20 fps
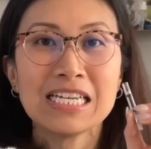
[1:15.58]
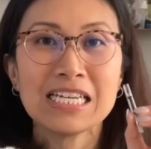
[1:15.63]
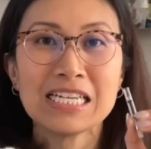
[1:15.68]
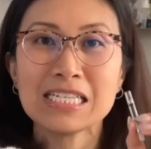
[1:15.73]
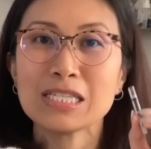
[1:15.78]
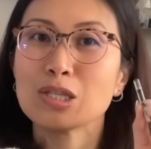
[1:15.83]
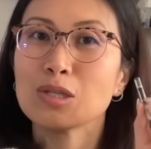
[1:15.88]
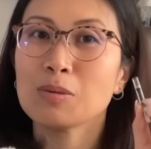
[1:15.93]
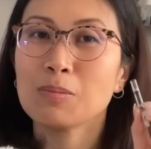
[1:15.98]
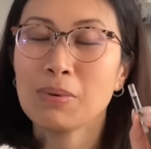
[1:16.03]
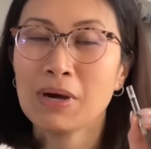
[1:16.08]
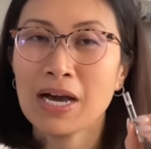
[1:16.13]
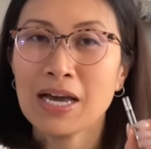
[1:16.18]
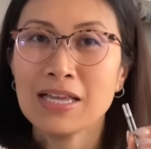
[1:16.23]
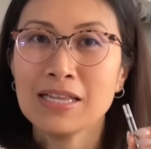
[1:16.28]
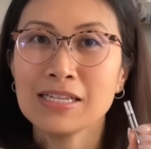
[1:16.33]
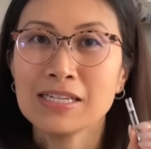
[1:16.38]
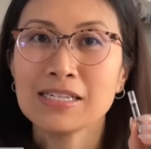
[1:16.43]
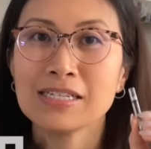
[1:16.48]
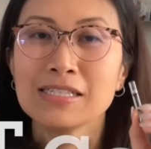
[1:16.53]
is the
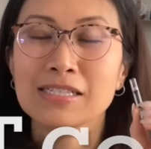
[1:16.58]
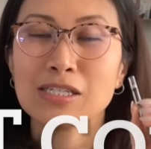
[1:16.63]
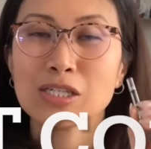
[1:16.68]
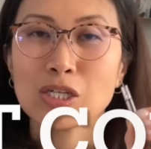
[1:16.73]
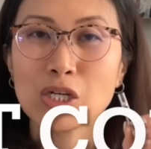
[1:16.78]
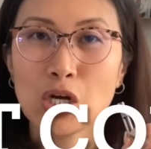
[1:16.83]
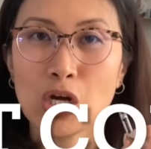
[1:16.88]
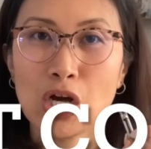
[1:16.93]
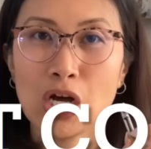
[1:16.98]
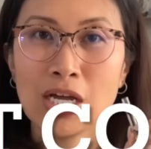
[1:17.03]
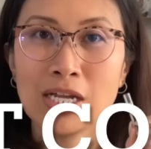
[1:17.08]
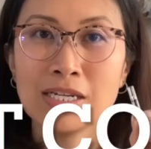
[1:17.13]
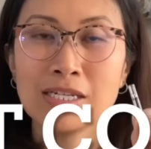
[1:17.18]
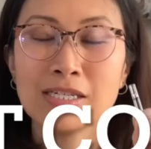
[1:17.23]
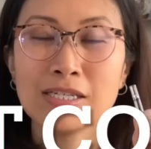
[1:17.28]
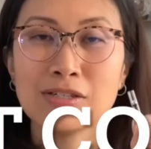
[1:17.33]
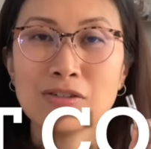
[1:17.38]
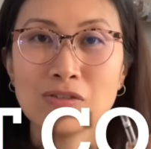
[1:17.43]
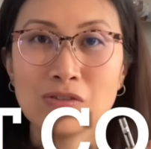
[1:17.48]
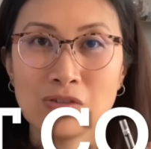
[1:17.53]
Pilot Con
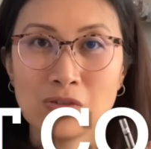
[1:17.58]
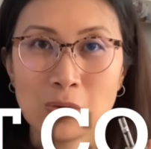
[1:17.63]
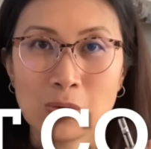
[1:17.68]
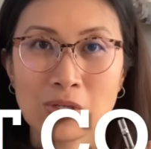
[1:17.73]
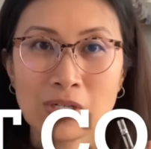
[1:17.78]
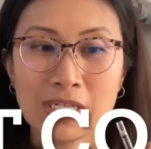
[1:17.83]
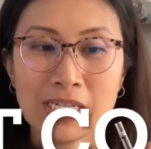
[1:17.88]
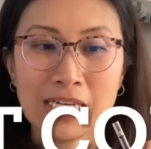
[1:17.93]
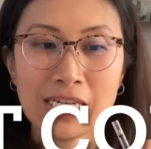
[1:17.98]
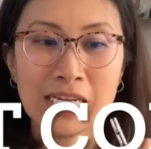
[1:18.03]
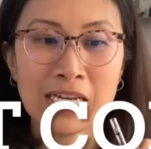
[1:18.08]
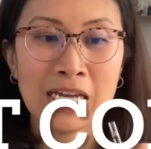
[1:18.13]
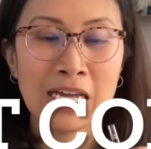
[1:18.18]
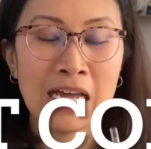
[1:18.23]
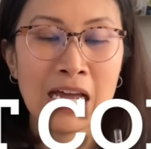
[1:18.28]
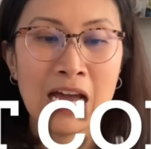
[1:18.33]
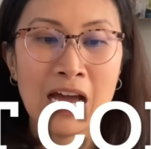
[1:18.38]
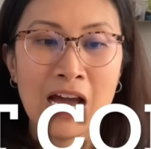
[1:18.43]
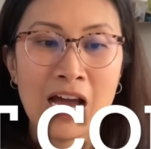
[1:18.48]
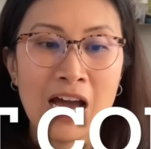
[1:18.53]
40.
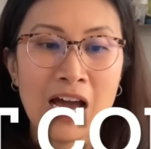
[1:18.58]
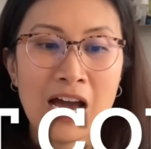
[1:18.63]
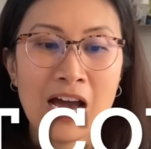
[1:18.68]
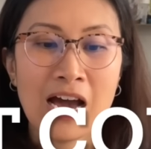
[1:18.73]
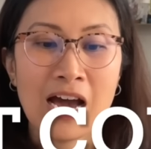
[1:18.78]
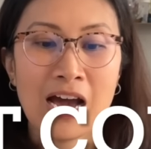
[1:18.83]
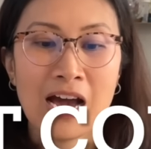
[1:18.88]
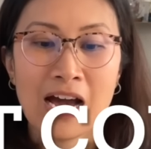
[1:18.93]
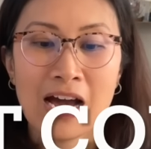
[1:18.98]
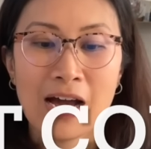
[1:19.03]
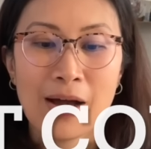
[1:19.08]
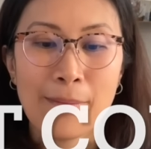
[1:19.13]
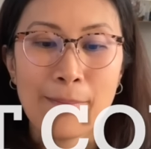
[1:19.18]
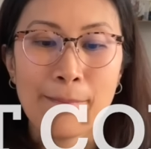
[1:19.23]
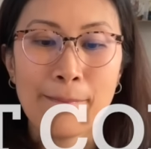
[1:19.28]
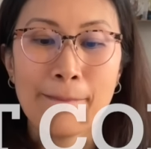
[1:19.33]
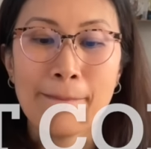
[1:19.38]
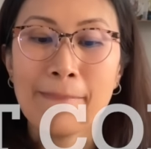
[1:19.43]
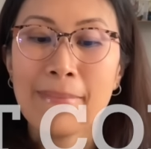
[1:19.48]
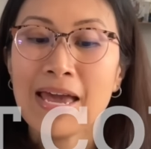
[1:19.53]

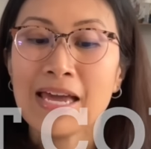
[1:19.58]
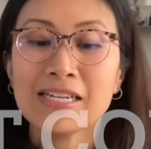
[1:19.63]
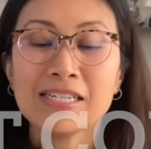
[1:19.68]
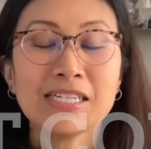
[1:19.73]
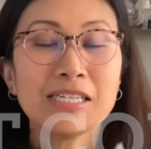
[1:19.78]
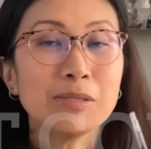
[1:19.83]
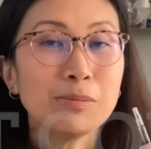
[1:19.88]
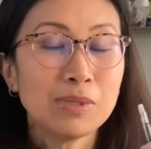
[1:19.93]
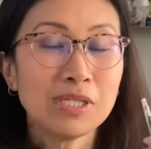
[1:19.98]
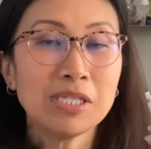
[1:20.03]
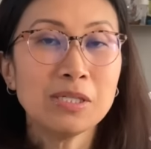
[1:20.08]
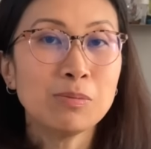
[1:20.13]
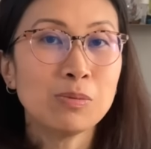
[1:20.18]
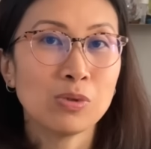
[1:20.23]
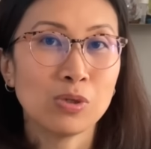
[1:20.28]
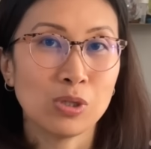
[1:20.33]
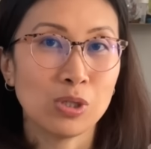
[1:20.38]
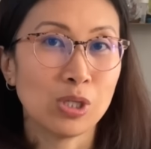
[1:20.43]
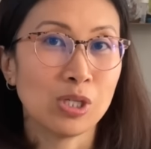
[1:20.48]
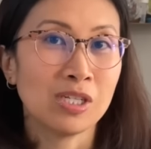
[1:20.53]
Many
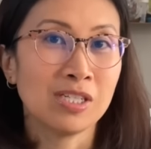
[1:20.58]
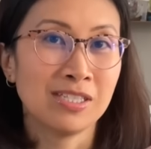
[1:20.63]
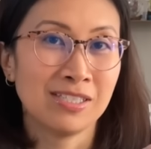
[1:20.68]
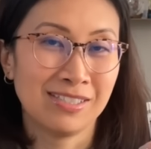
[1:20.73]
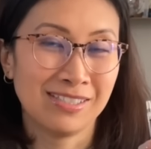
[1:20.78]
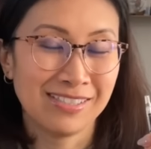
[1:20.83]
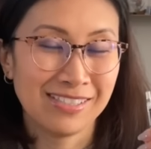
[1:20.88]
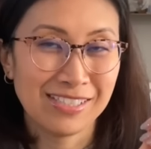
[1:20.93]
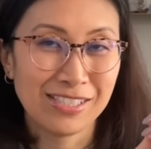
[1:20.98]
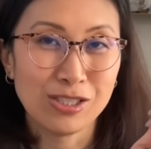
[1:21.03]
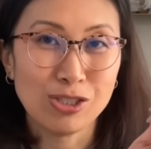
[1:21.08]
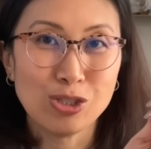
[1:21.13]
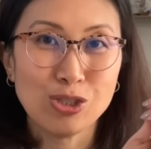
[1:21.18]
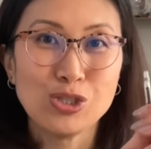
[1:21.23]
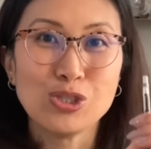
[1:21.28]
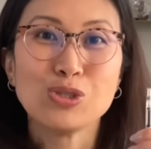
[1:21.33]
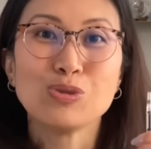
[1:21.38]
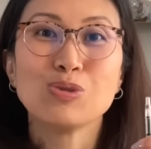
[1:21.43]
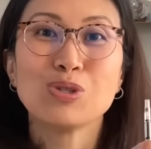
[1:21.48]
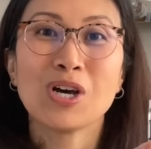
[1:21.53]
people
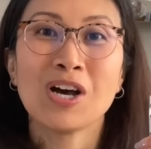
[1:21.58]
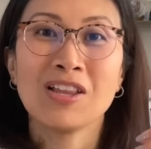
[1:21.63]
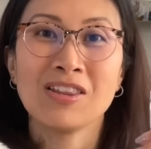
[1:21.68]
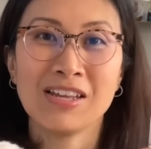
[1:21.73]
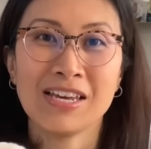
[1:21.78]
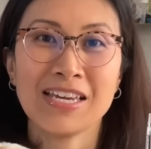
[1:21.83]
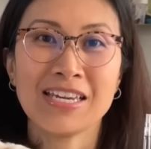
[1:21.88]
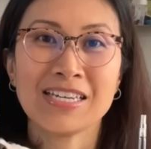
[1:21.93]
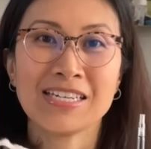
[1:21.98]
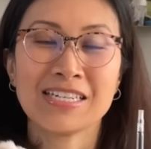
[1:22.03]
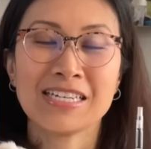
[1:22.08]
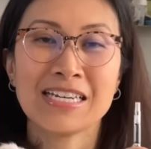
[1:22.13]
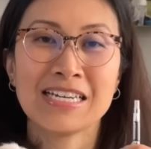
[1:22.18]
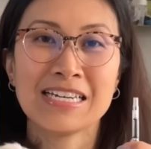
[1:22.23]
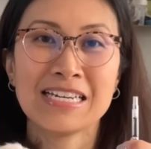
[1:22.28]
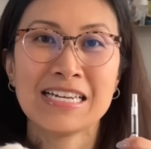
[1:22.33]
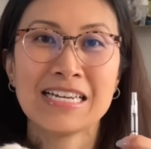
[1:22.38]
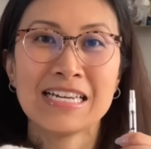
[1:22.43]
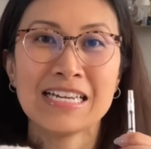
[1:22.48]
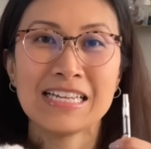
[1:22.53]
do not like
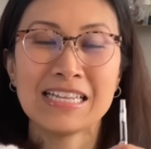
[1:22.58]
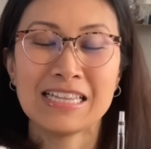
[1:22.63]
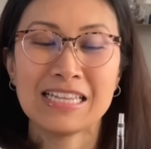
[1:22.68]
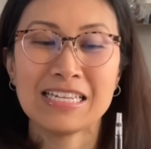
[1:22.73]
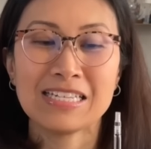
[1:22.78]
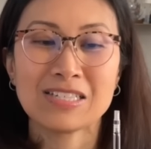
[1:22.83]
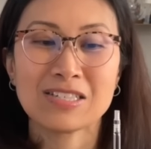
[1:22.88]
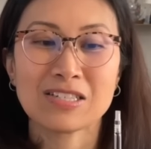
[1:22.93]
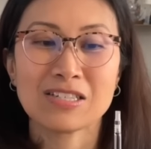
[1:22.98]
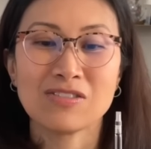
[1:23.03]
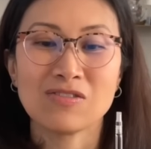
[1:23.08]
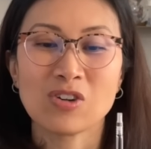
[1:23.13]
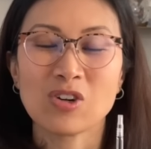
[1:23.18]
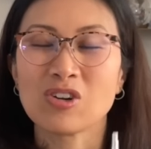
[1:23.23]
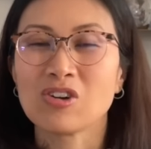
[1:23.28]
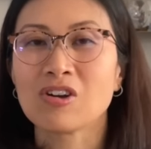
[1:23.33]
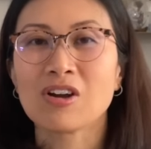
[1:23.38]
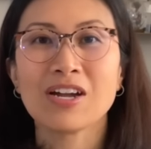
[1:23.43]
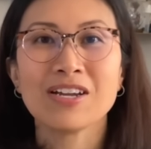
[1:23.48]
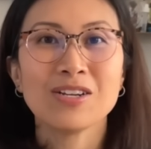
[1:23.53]
this
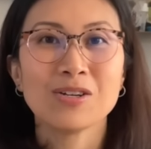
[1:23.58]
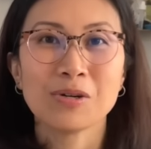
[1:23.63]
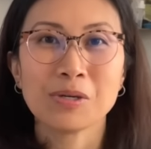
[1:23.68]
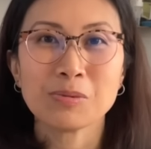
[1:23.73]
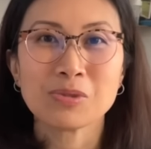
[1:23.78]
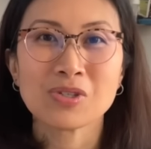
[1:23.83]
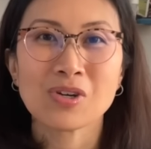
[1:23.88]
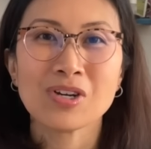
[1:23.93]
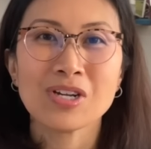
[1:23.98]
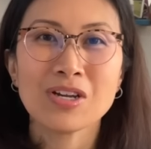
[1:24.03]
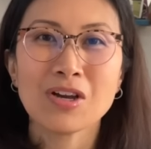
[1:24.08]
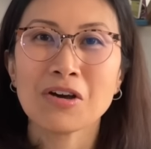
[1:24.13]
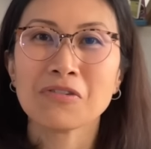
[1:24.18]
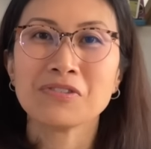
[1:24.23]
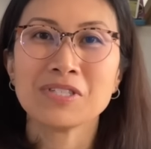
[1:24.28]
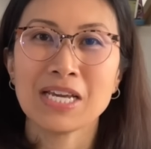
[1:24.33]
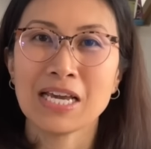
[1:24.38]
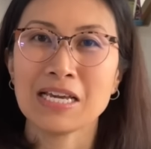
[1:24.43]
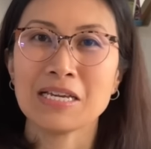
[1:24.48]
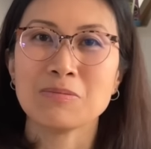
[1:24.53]
converter. I know I'm starting off
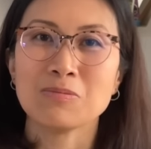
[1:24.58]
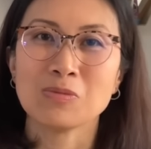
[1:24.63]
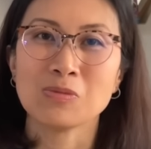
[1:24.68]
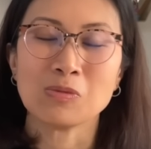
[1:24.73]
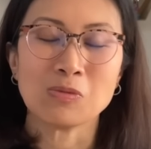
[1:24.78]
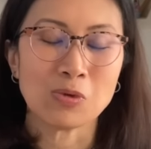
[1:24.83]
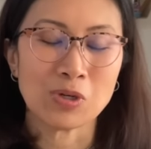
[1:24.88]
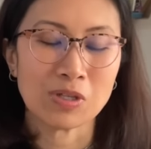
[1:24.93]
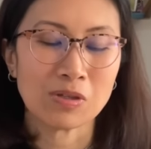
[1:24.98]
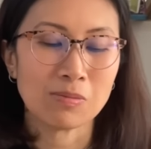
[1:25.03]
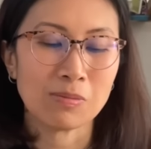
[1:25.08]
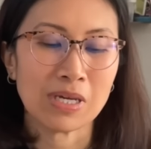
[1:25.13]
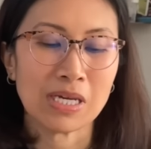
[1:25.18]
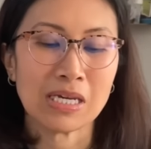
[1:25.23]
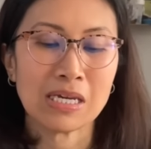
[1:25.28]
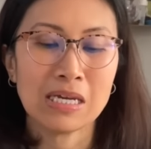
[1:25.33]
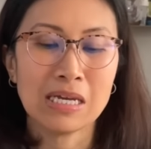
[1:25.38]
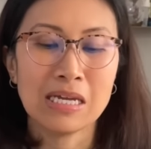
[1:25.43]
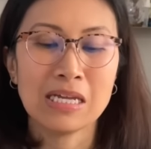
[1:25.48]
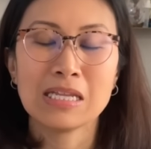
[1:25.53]
tame with
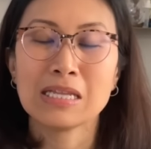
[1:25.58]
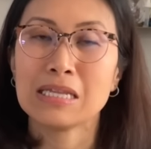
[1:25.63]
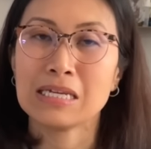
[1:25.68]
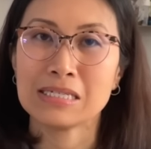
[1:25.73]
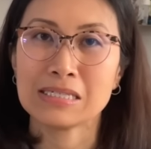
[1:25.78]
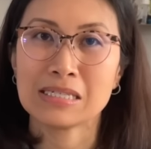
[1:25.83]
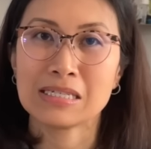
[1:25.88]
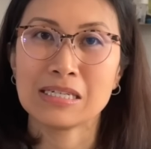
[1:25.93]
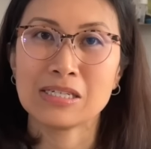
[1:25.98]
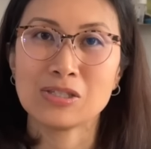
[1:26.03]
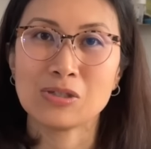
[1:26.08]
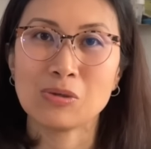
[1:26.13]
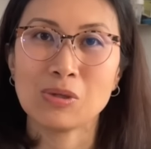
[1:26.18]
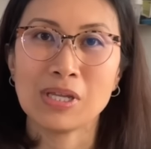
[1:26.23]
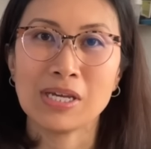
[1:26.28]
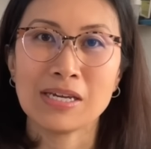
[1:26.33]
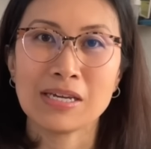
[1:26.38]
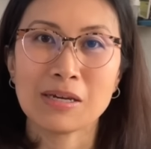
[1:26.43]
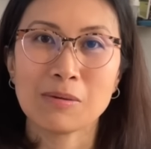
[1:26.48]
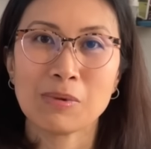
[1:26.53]
my things that I don't
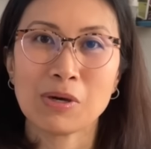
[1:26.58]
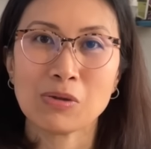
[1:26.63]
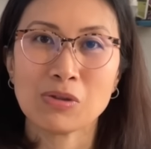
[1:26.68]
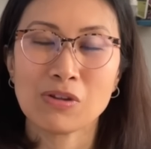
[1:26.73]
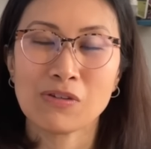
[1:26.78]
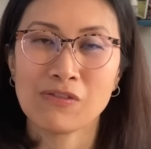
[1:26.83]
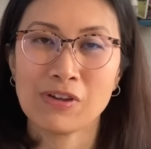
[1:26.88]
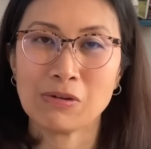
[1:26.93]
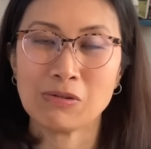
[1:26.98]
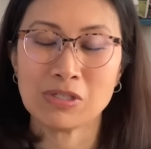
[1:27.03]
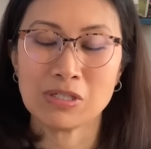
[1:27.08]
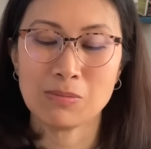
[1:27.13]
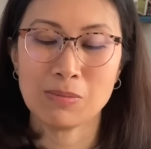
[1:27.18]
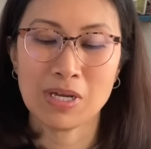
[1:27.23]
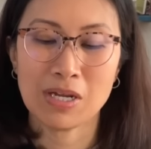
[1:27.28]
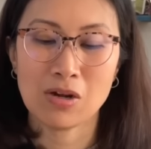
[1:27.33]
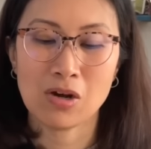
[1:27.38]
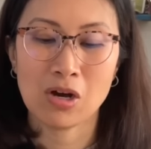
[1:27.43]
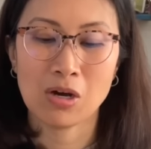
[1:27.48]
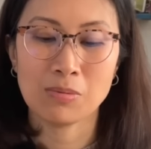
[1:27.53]
like about the fountain
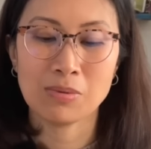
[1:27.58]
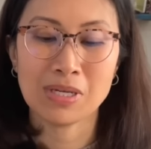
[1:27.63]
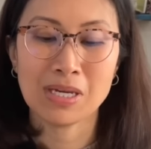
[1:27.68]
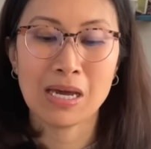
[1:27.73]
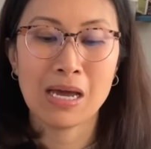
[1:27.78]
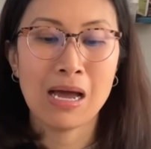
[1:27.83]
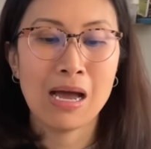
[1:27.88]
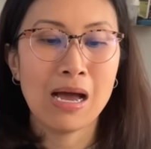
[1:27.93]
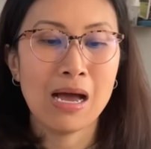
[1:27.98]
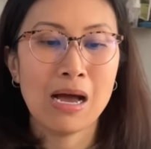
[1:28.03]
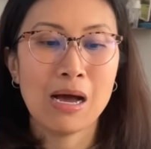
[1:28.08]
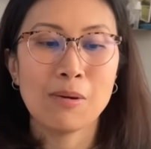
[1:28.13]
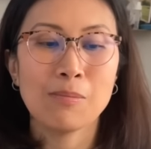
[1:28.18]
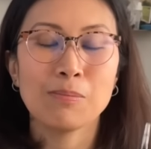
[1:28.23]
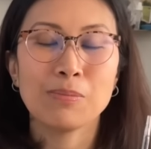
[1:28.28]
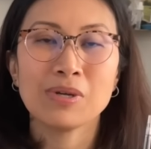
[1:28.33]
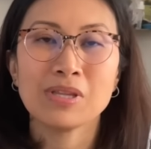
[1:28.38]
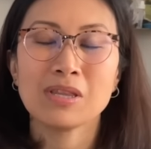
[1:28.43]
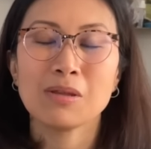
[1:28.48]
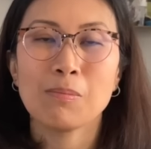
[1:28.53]
pen hobby,
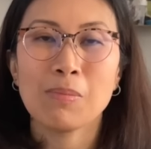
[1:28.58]
but the